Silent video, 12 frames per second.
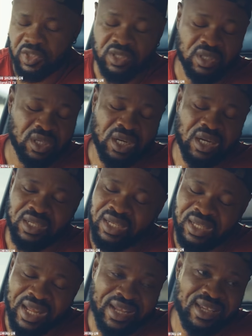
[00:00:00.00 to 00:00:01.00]
Sarah,
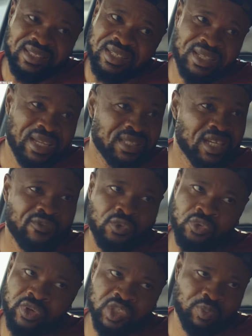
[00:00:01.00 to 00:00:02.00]
like I said, I take
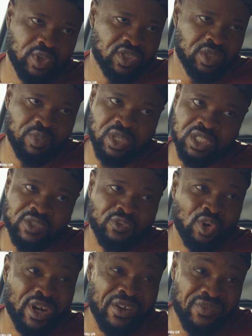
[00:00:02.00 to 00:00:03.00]
full responsibility
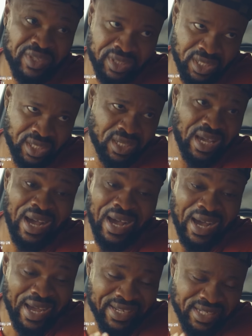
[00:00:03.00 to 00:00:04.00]
for everything
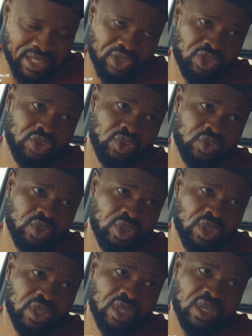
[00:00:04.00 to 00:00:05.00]
I did to you.
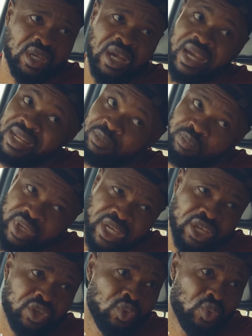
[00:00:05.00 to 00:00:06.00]
I'm
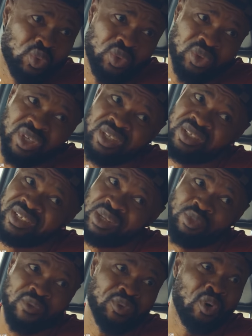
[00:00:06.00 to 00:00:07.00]
begging you, in the
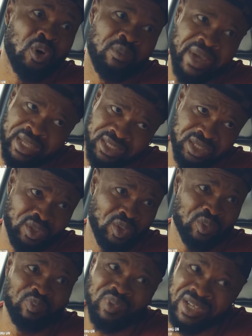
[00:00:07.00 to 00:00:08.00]
name of Almighty
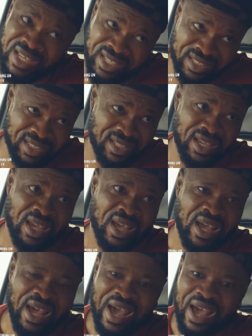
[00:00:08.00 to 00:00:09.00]
God, please.
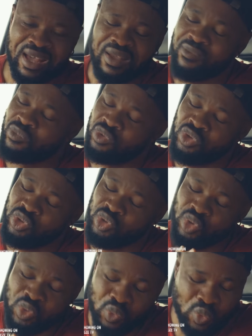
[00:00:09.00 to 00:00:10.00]
You
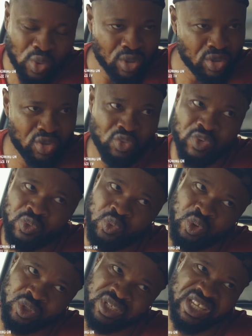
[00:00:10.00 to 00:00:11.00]
don't want to
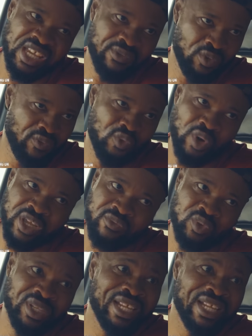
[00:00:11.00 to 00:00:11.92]
reward evil for evil.